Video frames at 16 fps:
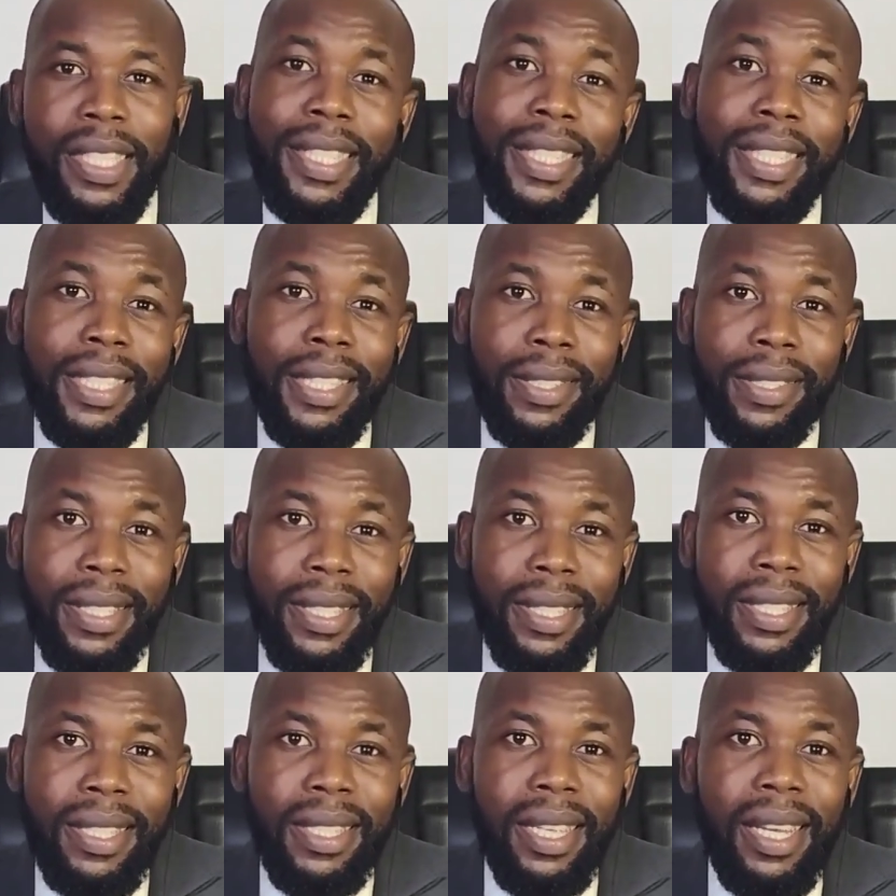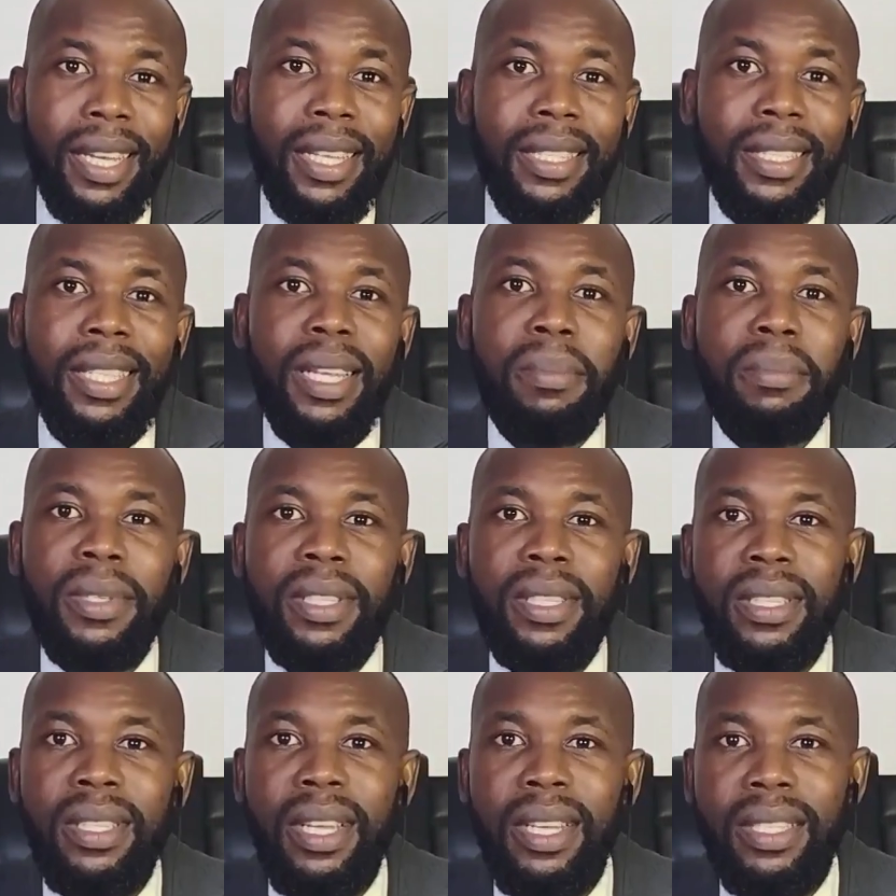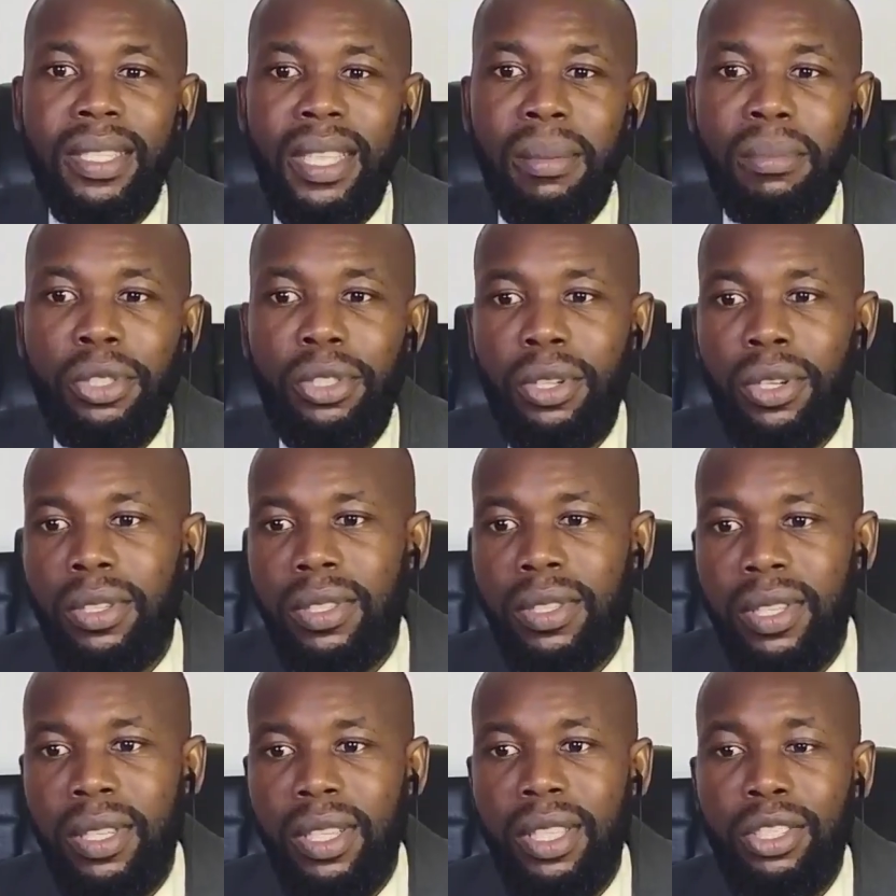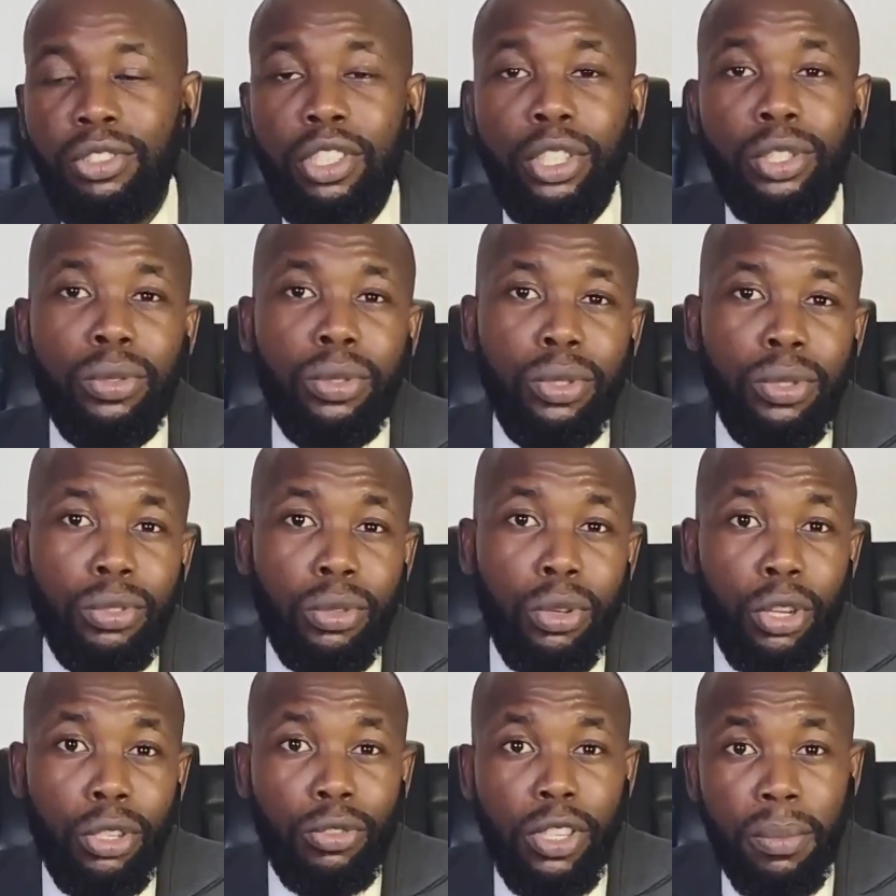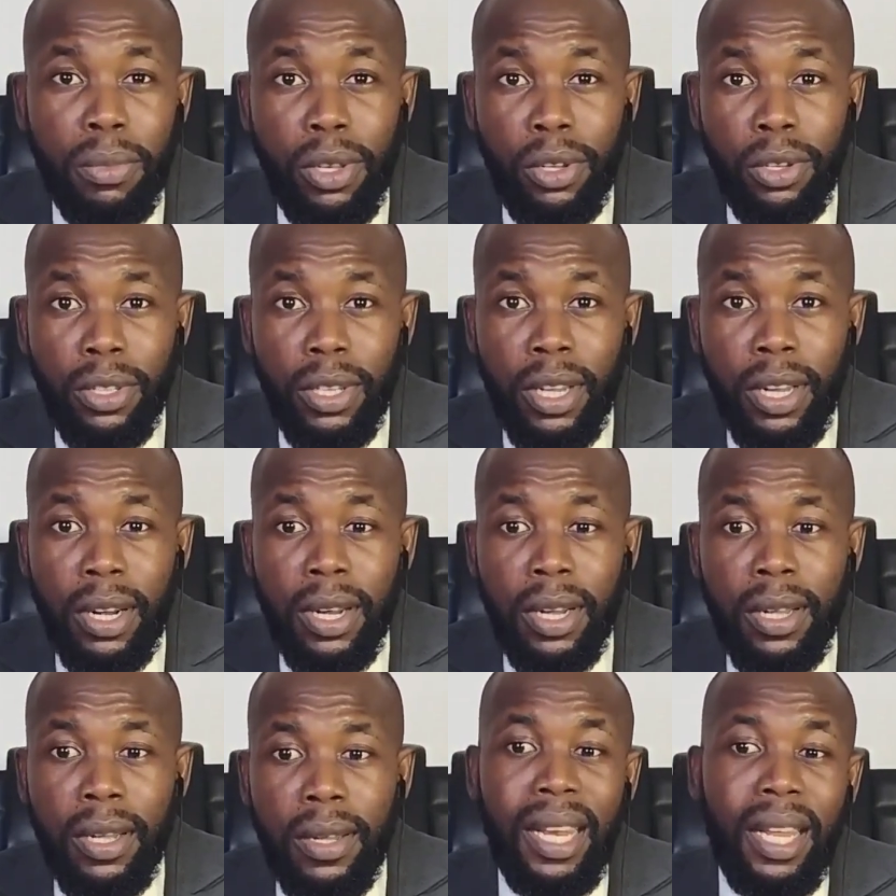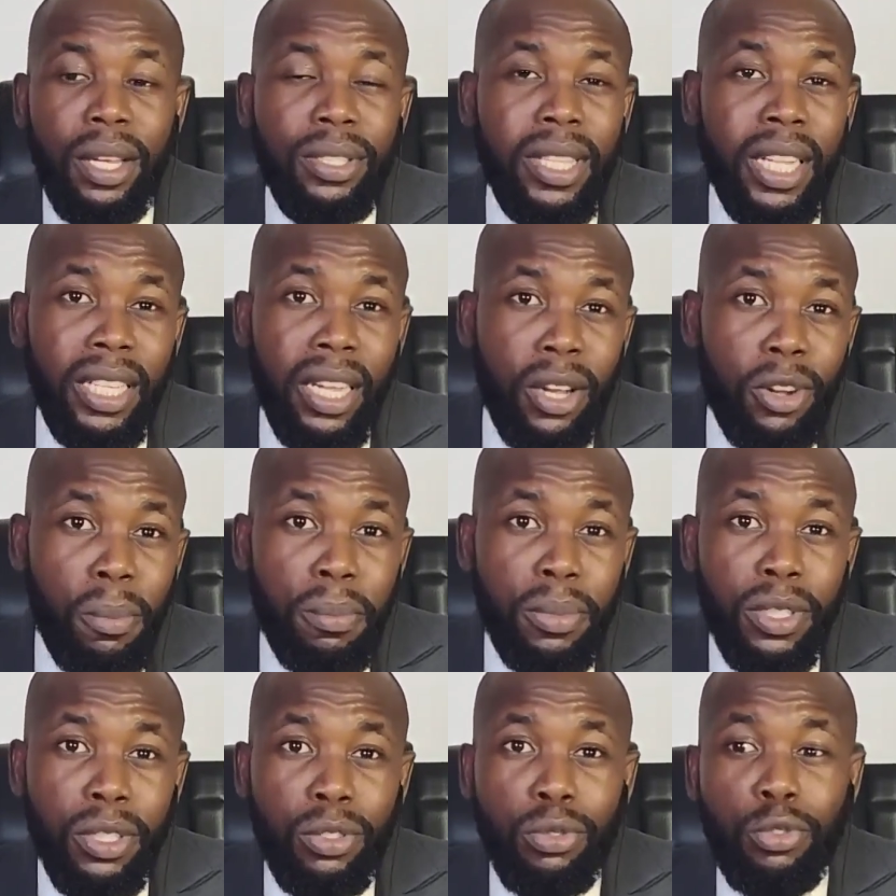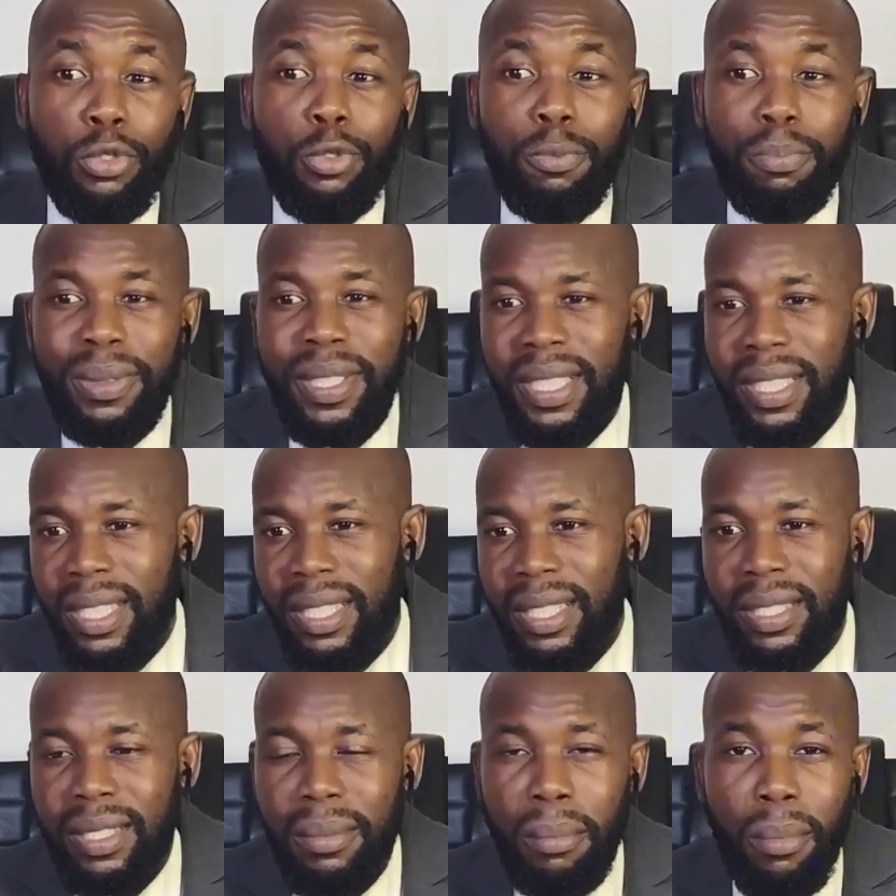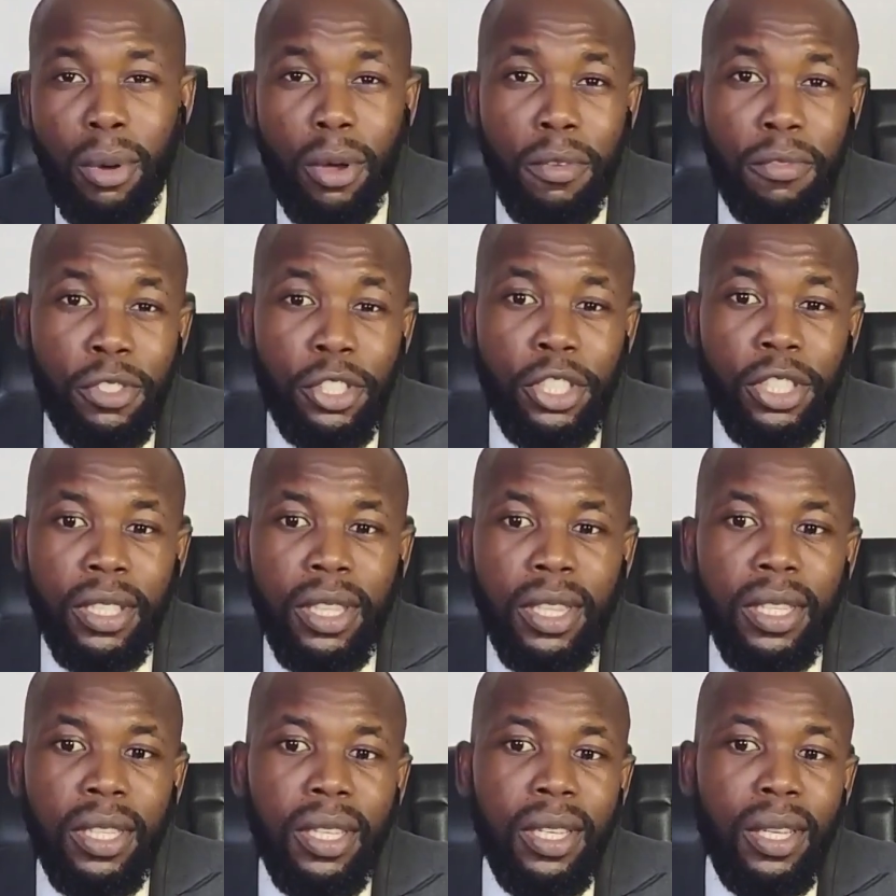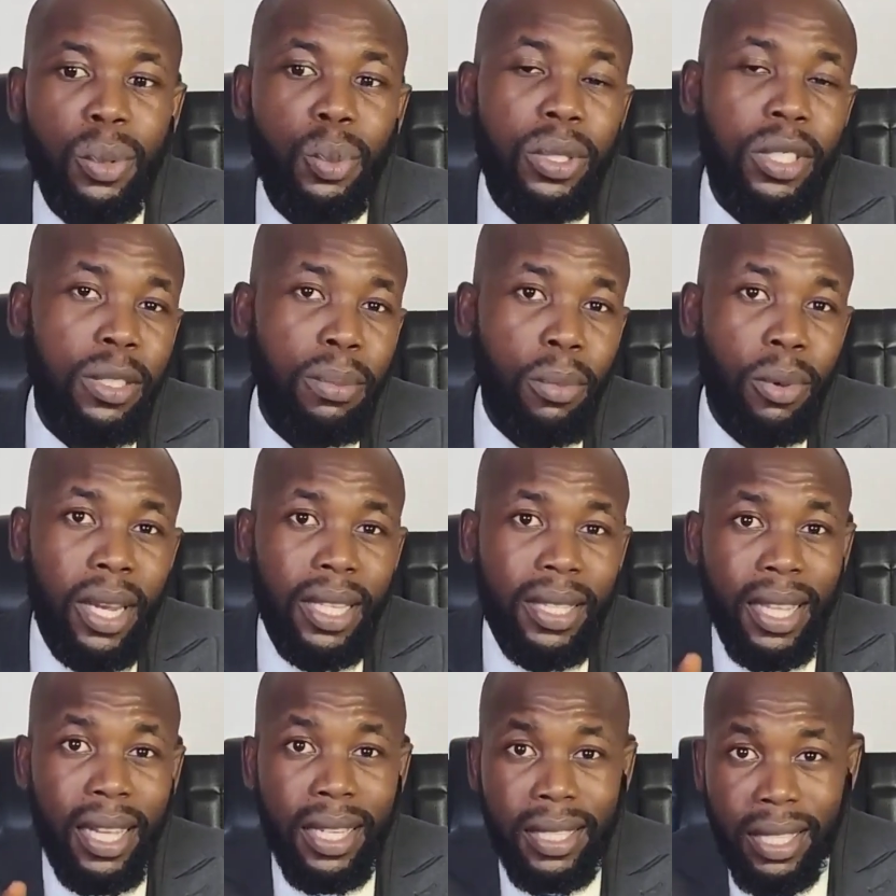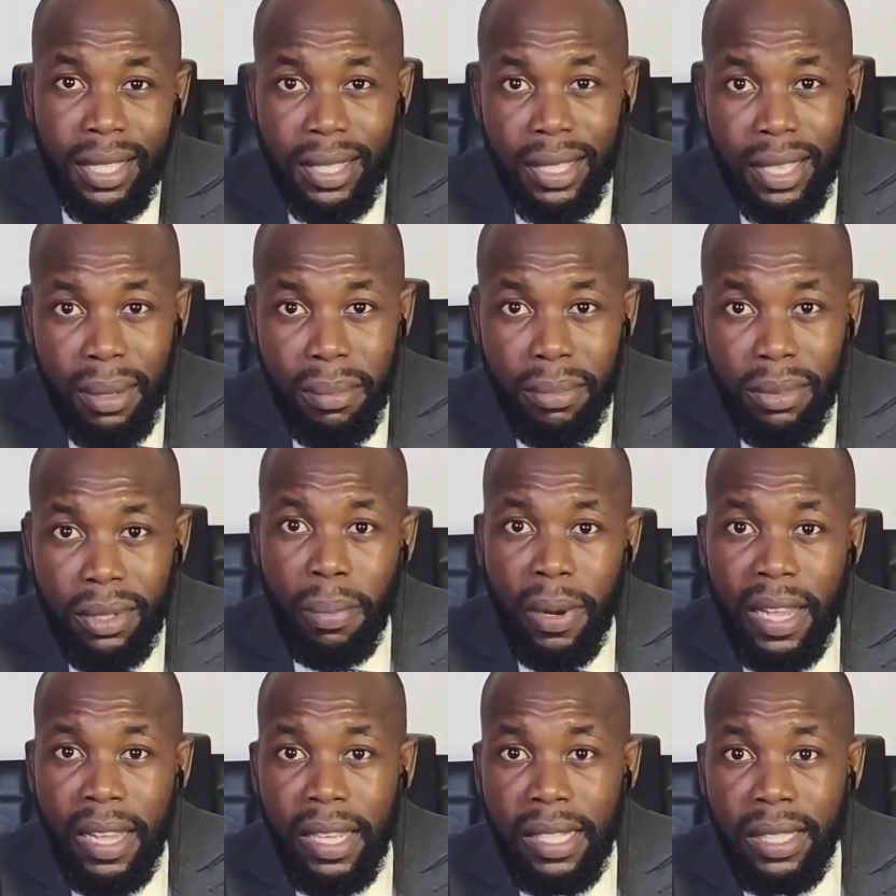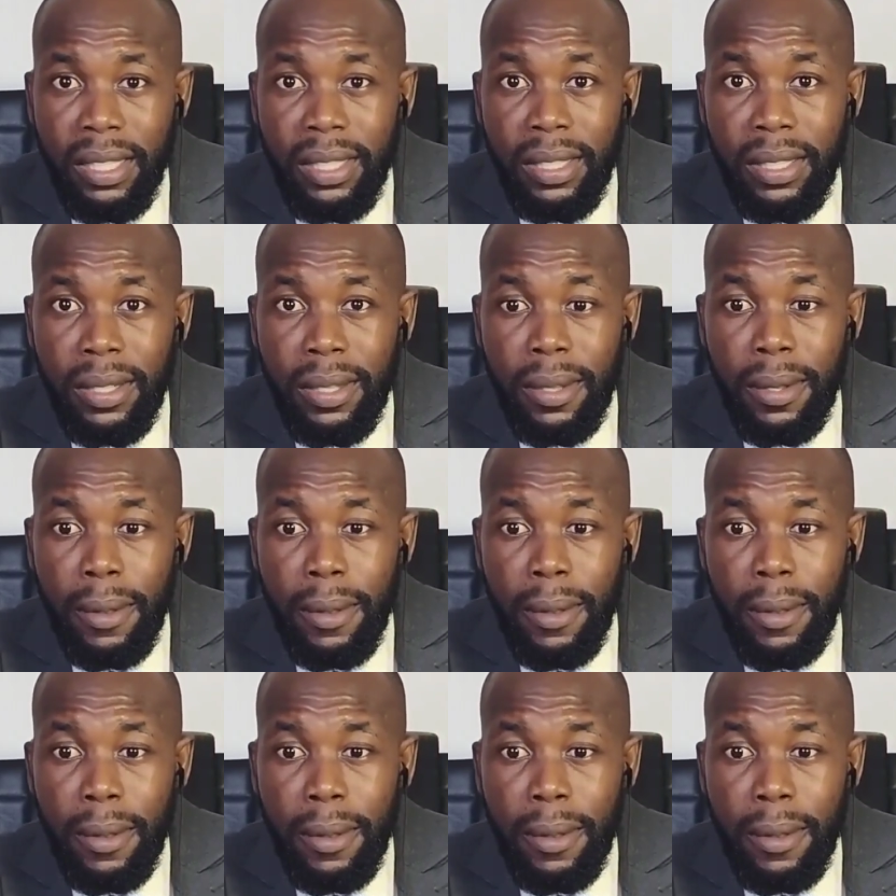The increased SME exemption threshold to 100 million naira allows larger companies to do business more efficiently with smaller tax-exempt suppliers.